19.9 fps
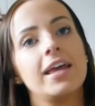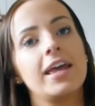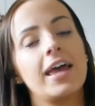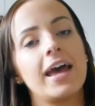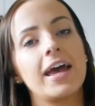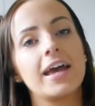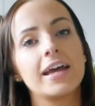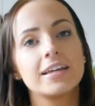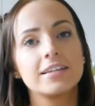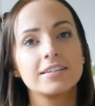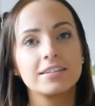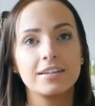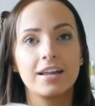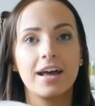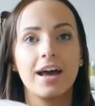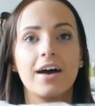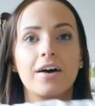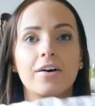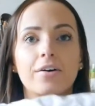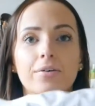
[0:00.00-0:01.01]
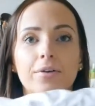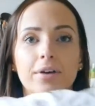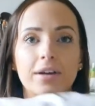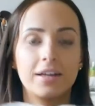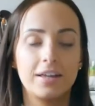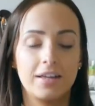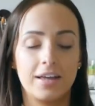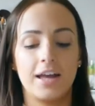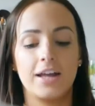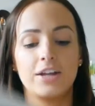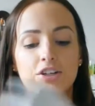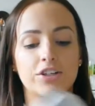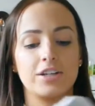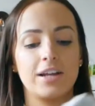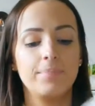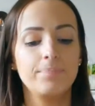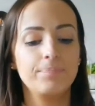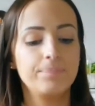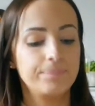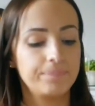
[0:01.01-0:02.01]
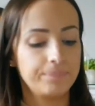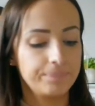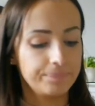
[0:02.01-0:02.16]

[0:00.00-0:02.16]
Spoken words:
Okay, so now H&M.